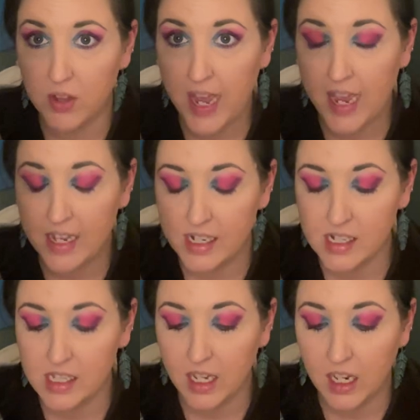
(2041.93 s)
that and
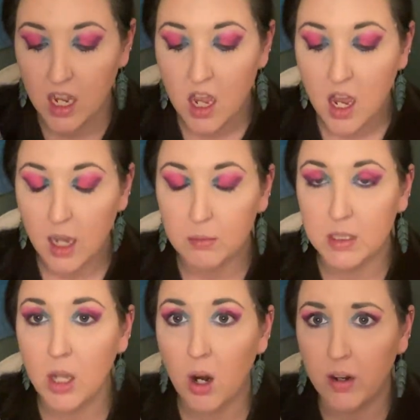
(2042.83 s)
it's like i'm
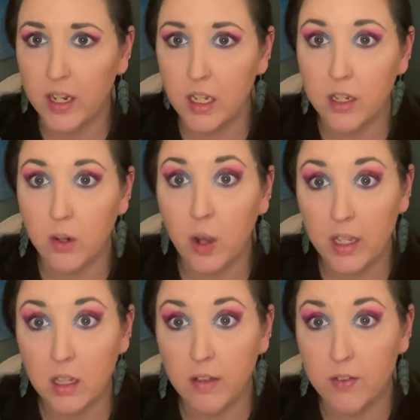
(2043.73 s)
sorry you know i
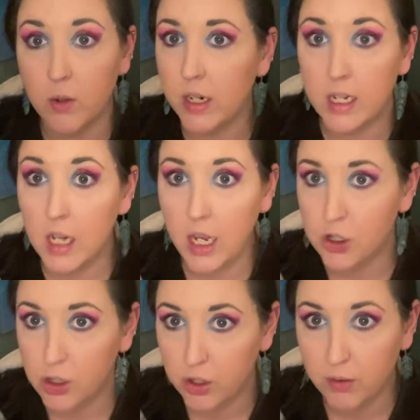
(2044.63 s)
love you and i, I
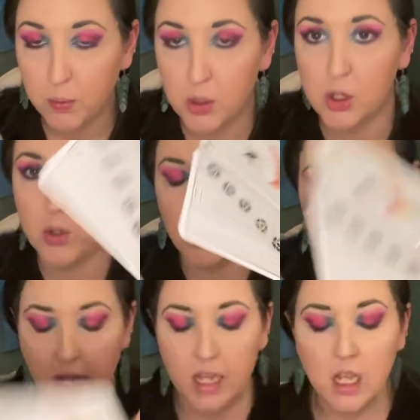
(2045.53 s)
shouldn't have pushed you
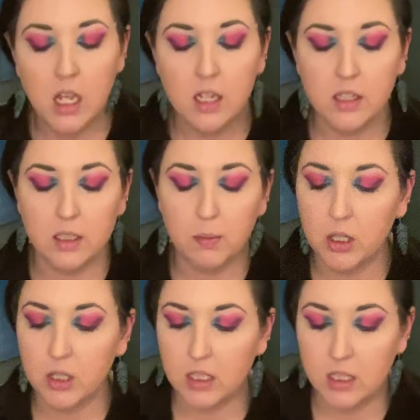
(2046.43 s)
away this
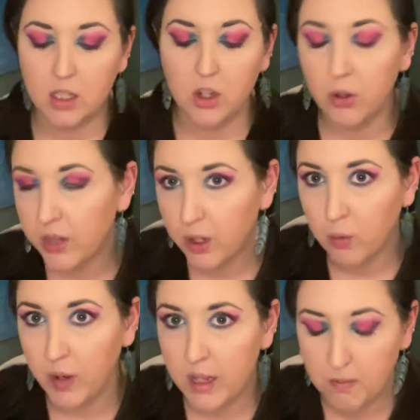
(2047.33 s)
person you're their
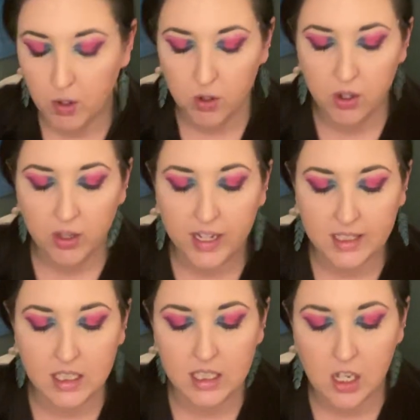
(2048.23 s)
rainbow you're like
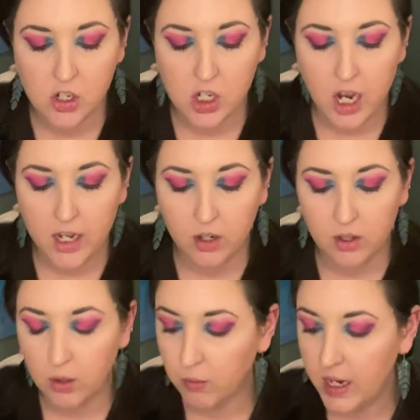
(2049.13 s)
the sunshine on
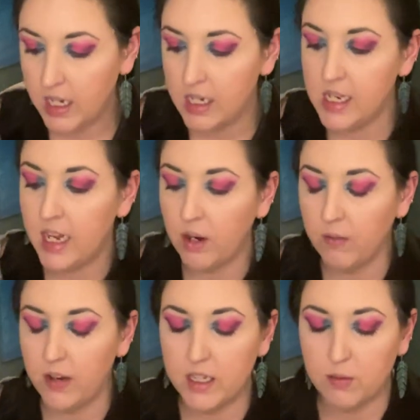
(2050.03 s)
their rainy day or
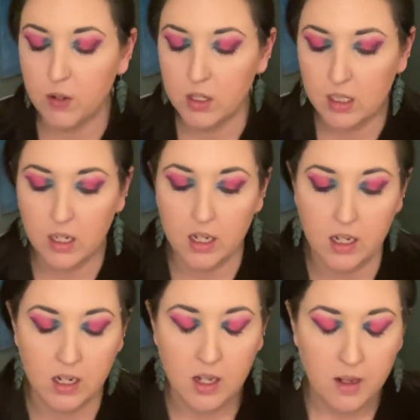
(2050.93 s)
vice versa
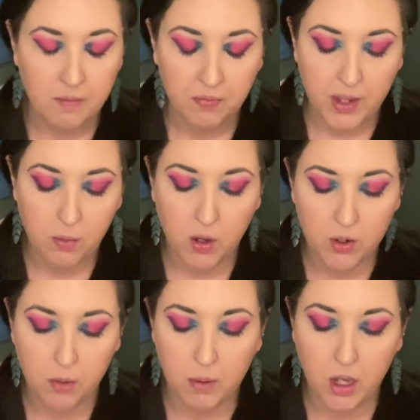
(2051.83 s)
and they want
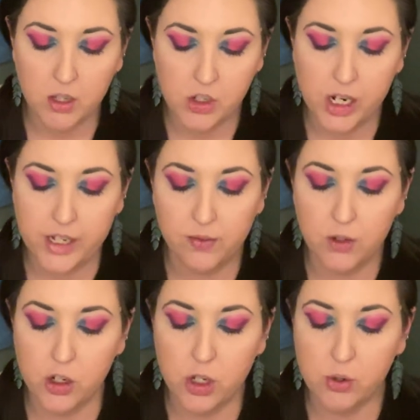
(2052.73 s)
to apologize for
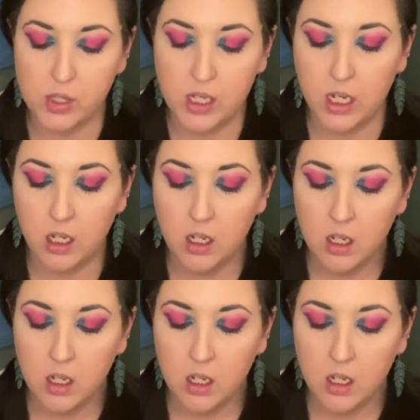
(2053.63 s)
choosing